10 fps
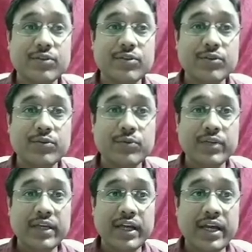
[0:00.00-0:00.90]
we
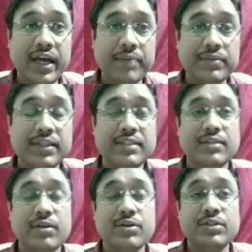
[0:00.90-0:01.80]
can have this
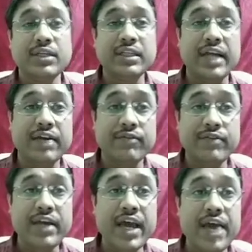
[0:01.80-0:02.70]
solution, that we
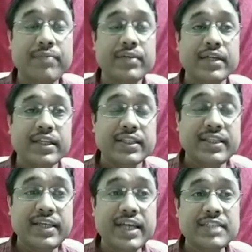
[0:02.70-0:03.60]
have
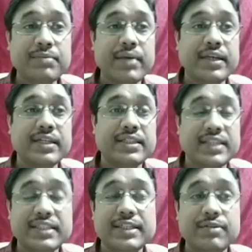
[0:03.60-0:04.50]
3x minus
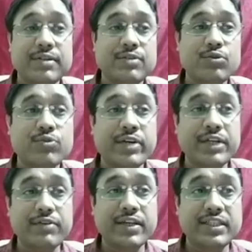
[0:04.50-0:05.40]
6 equals to
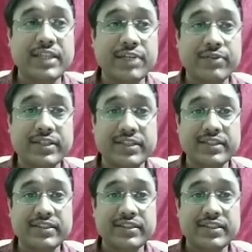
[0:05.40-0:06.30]
21 is the equation.
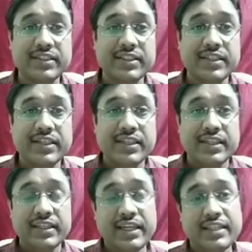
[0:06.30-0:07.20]

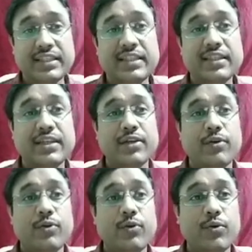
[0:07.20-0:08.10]
Then
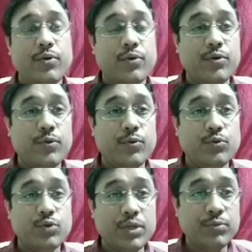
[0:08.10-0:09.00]

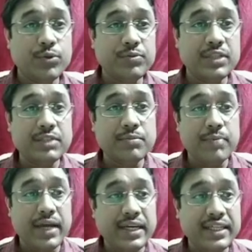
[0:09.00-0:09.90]
to remove this
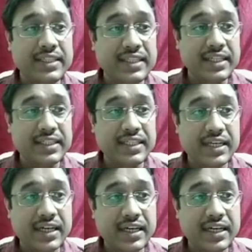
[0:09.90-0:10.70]
minus 6 here,